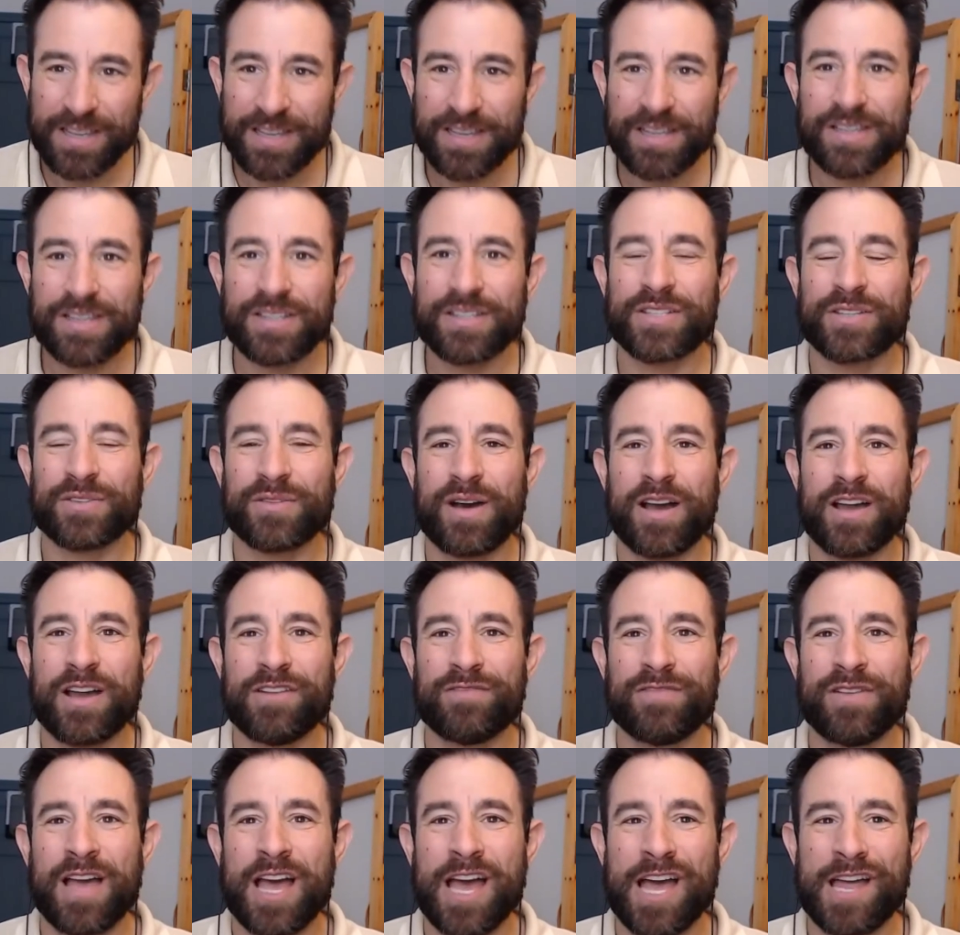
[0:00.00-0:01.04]
So I've
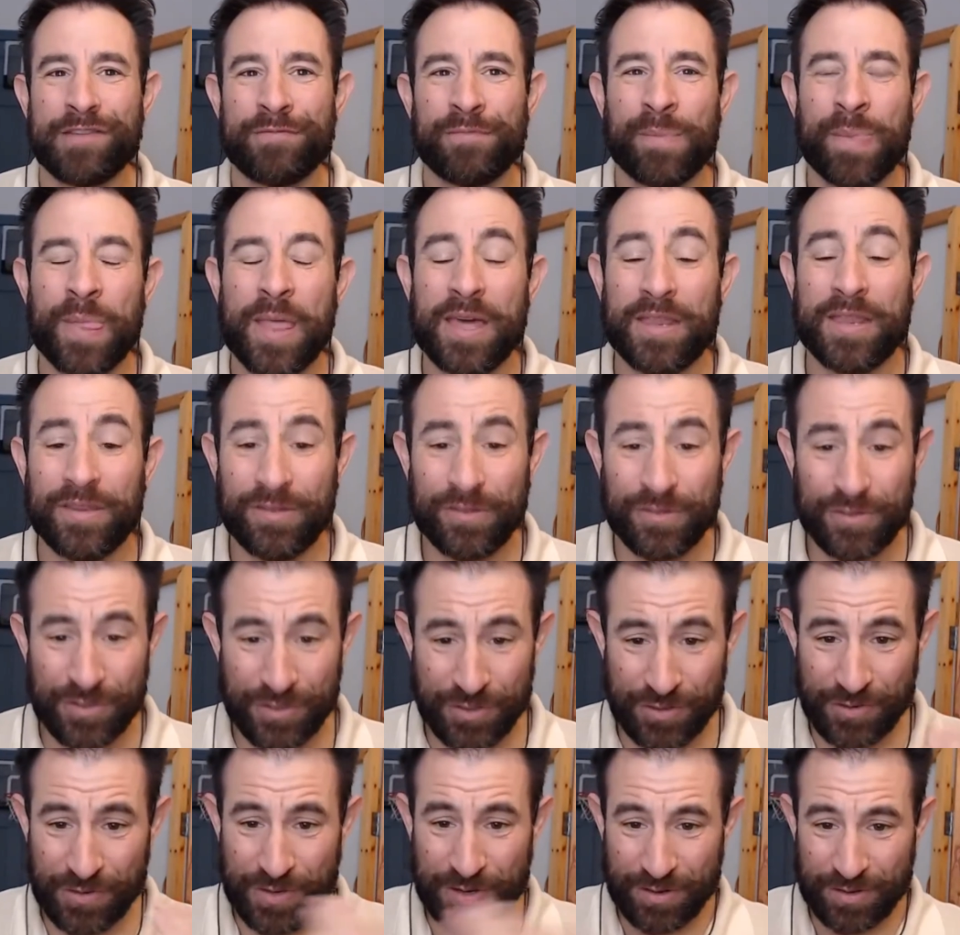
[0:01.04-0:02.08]
had, and those
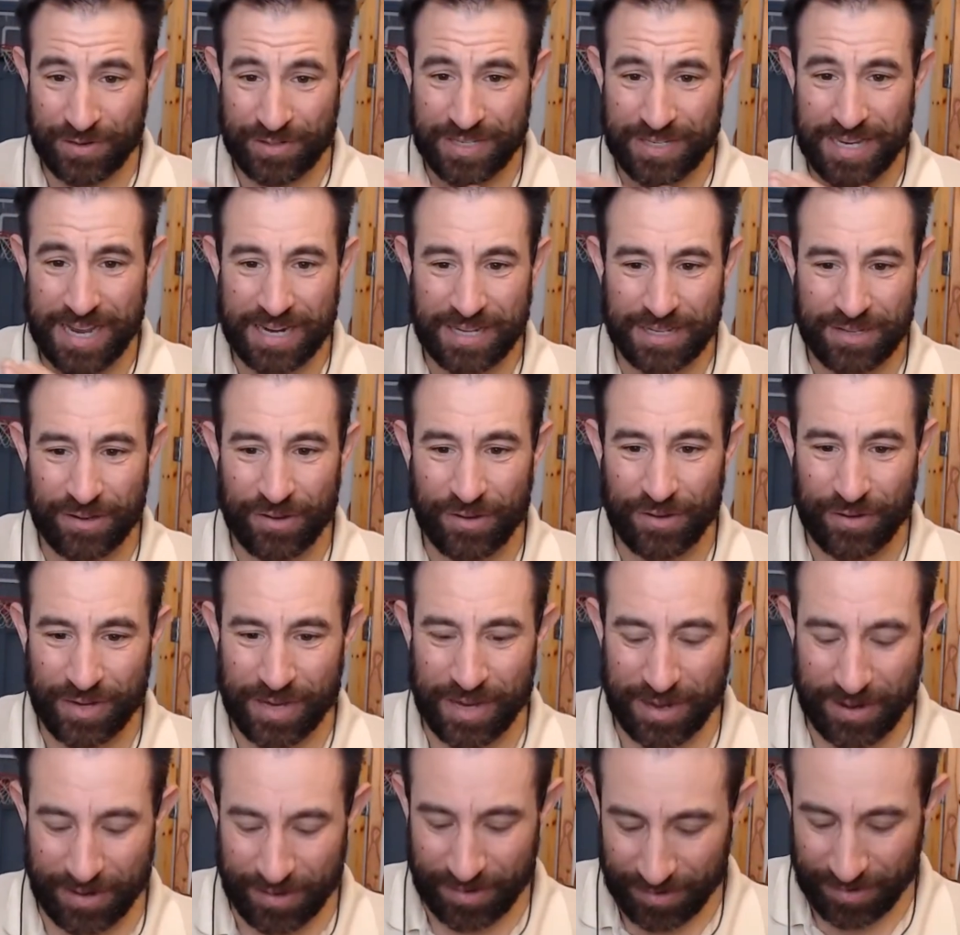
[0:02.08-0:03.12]
two intersect all
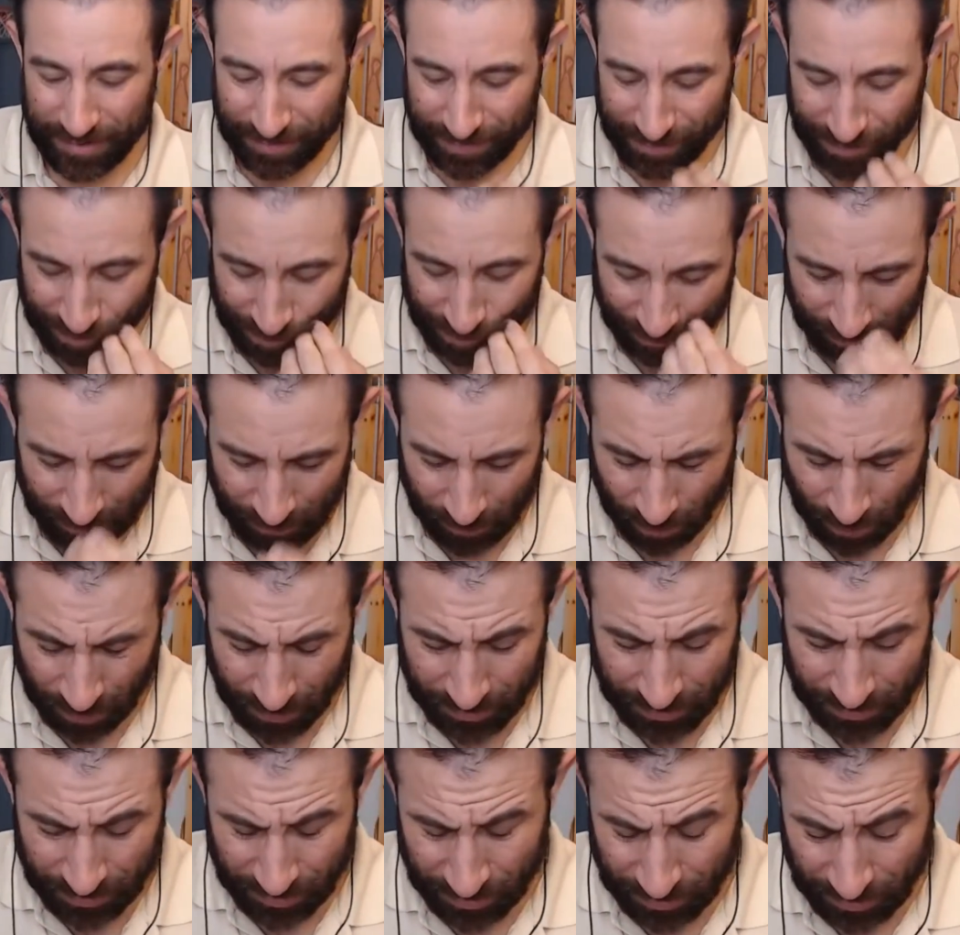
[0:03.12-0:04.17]
year.
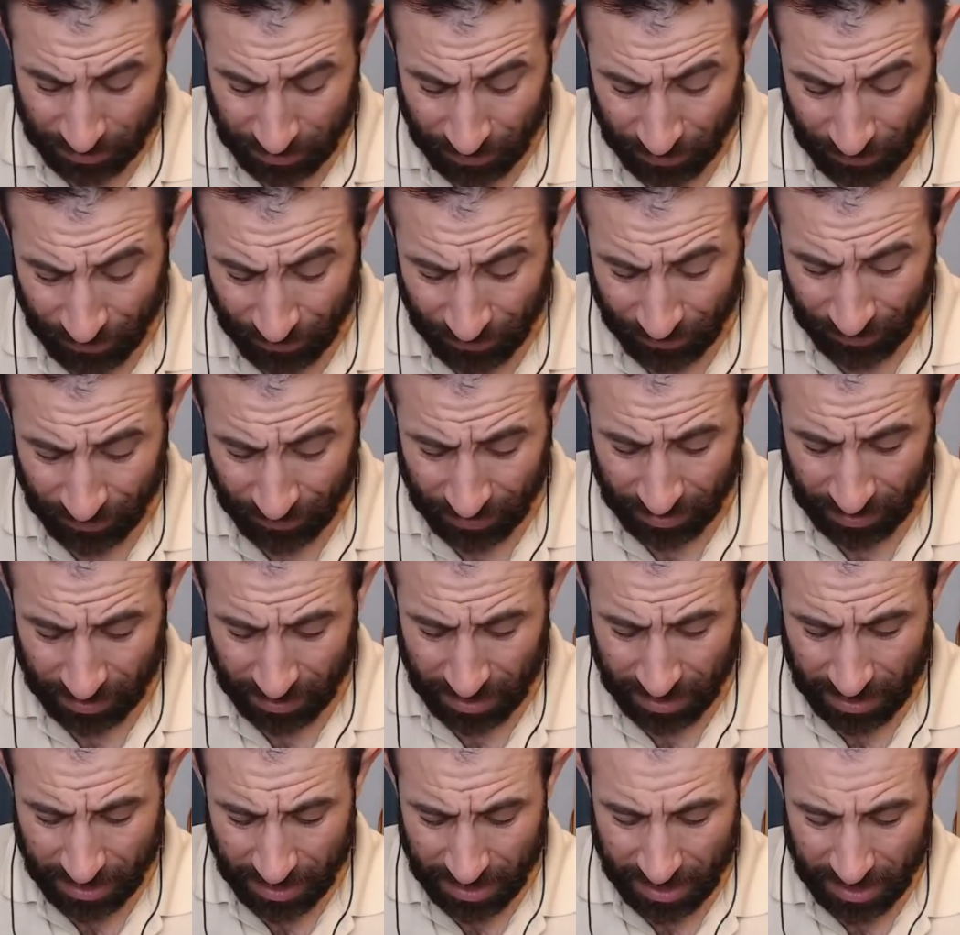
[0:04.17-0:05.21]
So
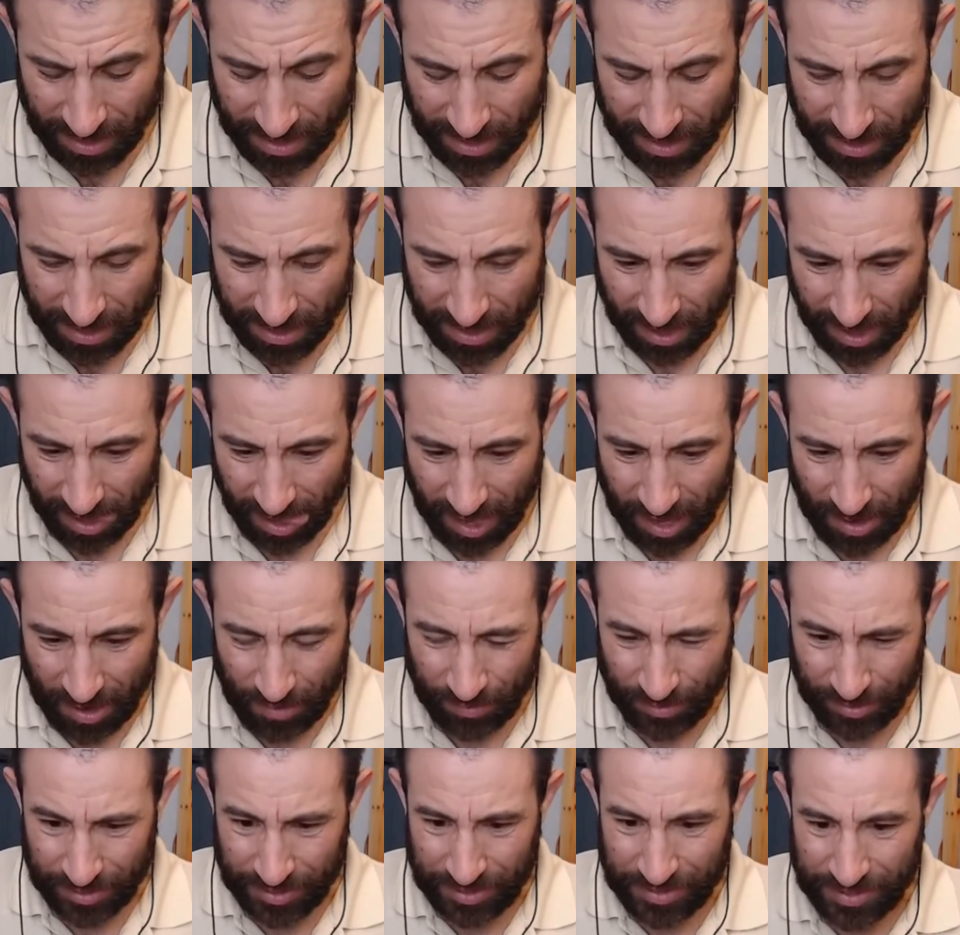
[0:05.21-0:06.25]
I want
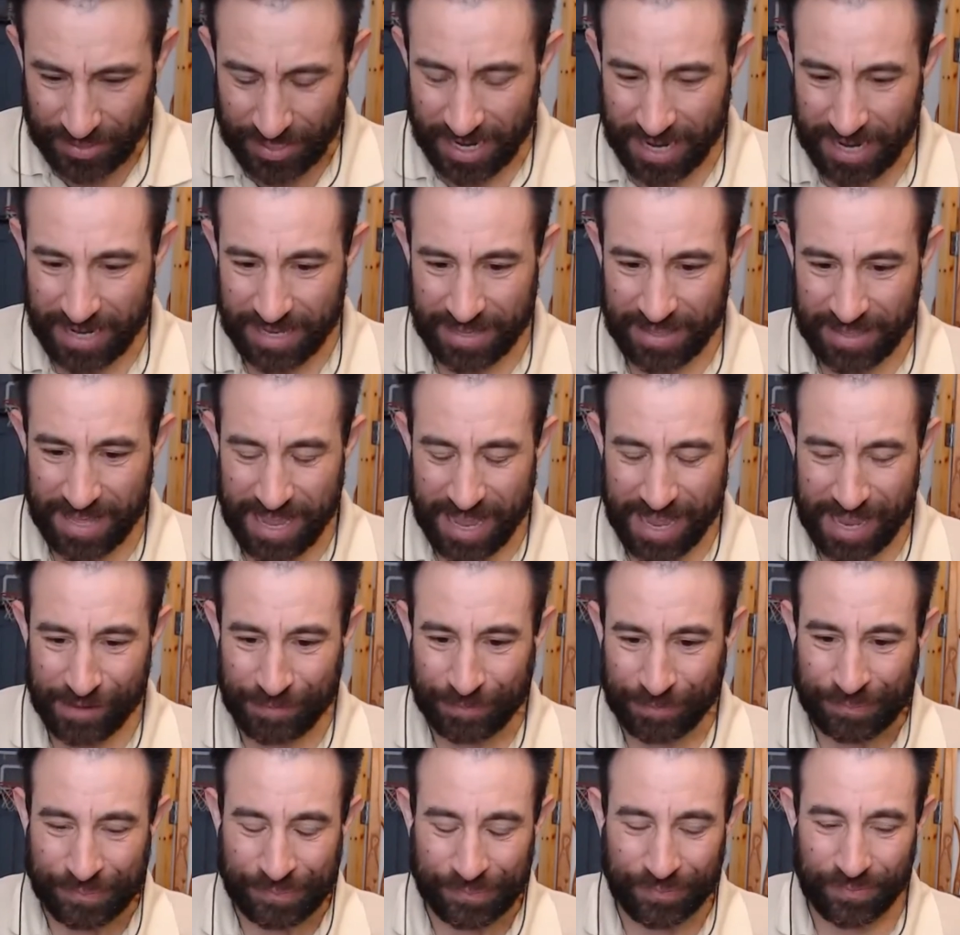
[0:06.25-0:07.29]
to say that
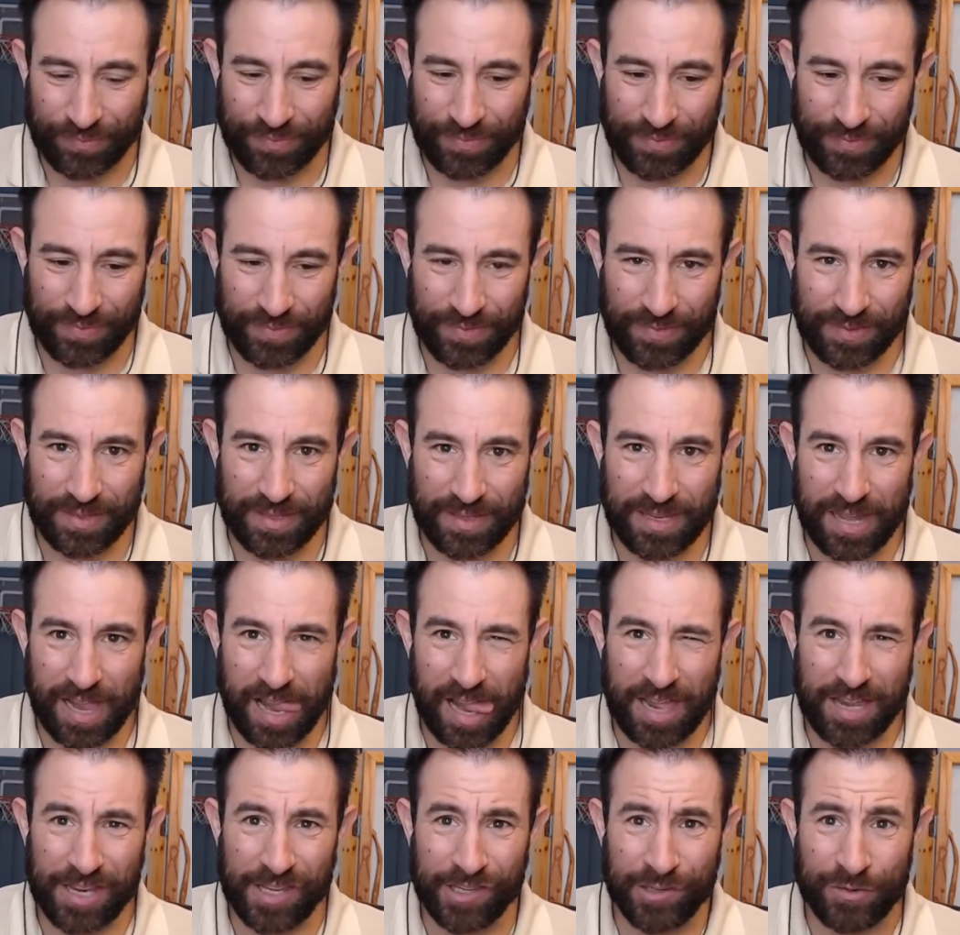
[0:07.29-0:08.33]

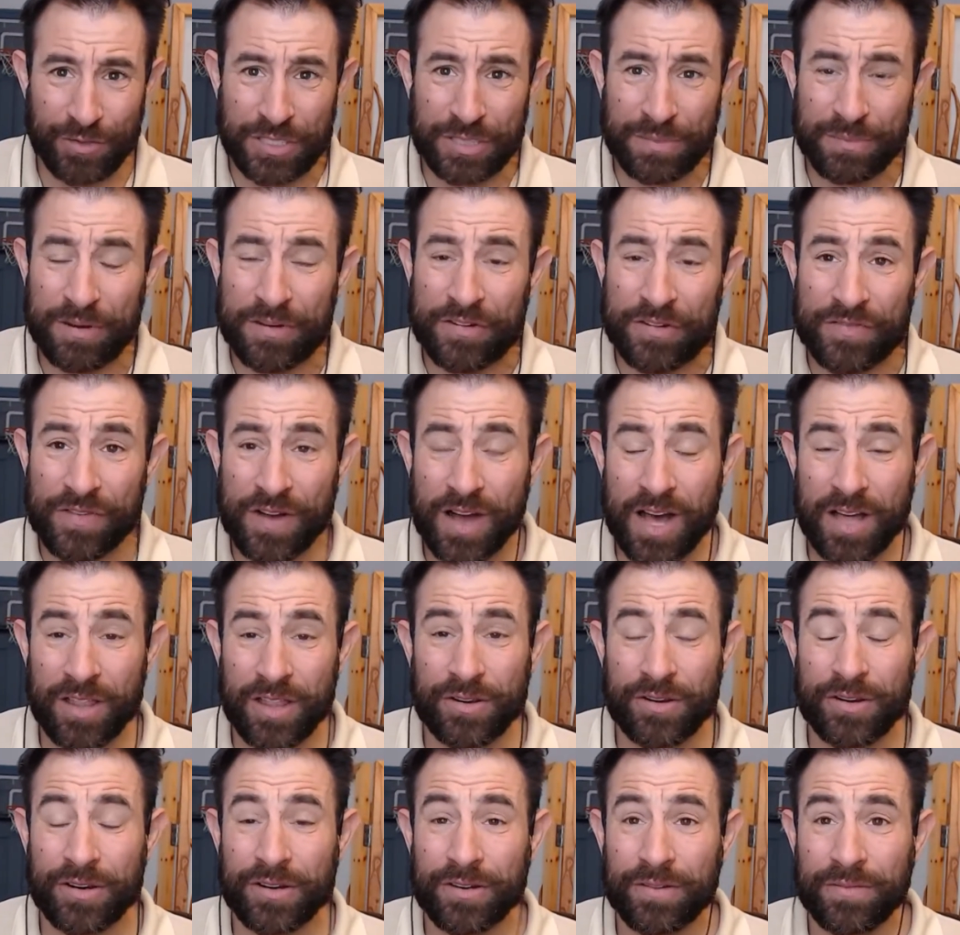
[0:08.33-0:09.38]
in losing my
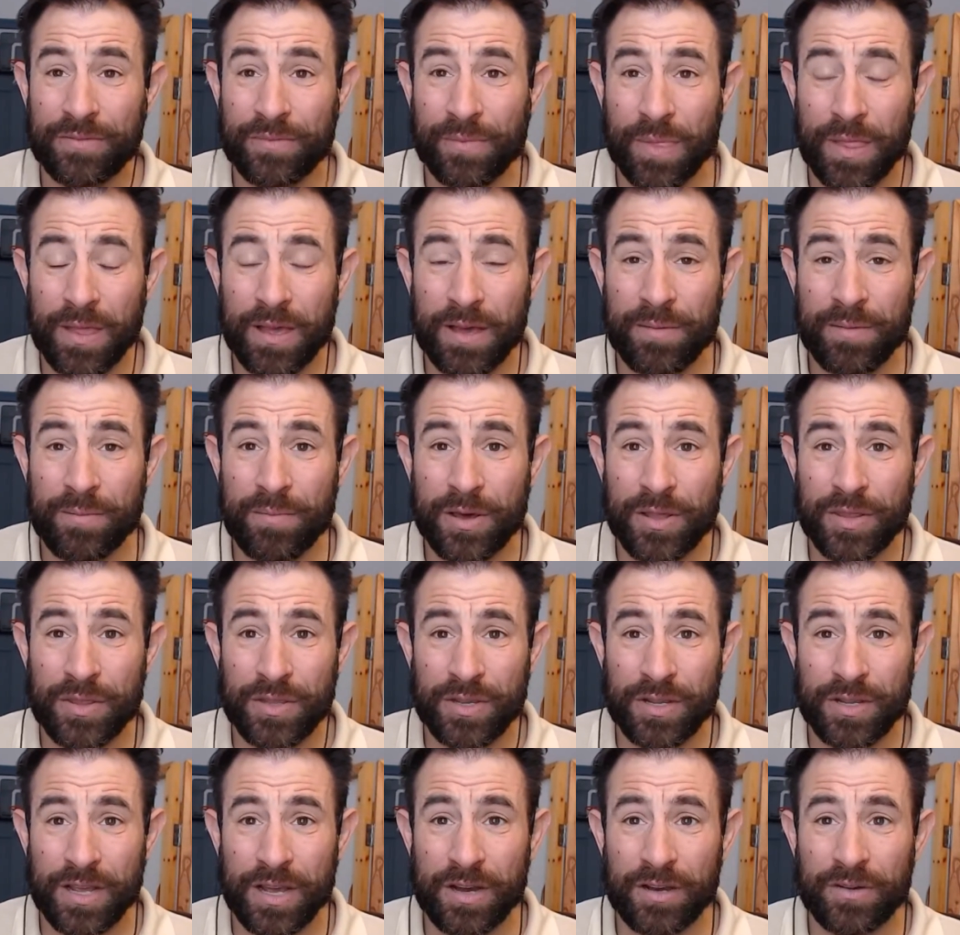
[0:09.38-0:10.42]
father a month
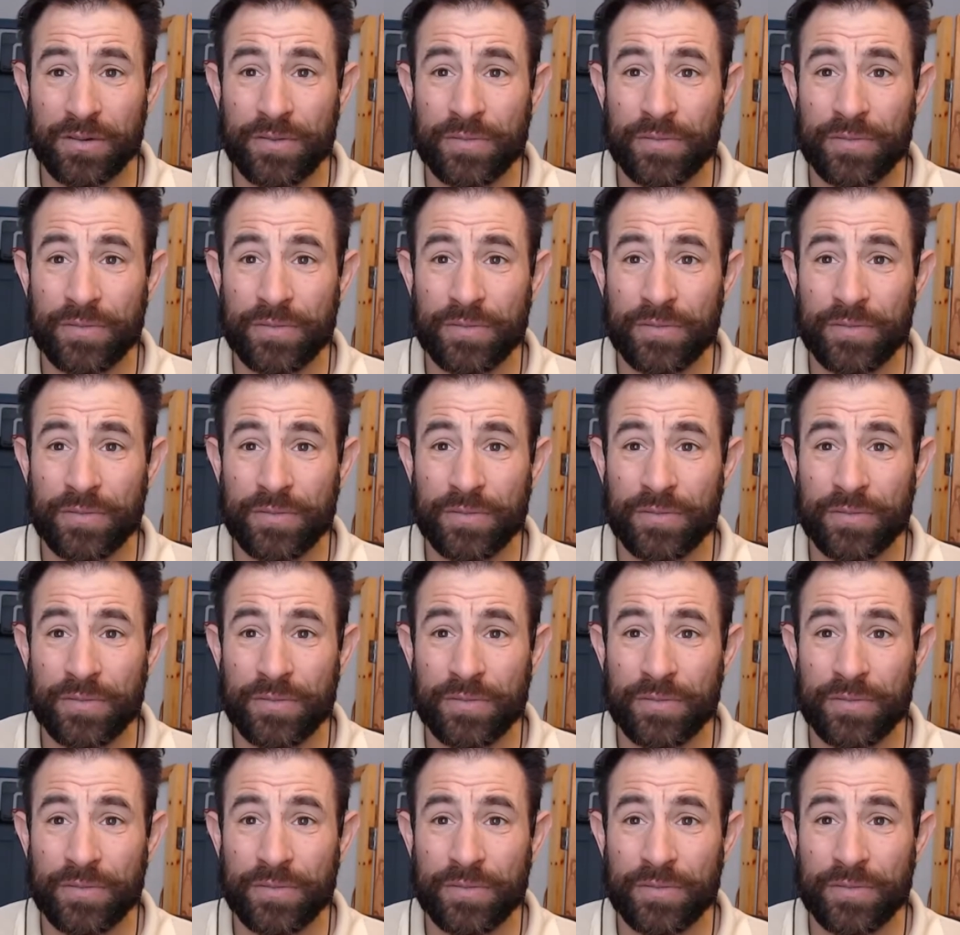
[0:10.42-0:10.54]
ago,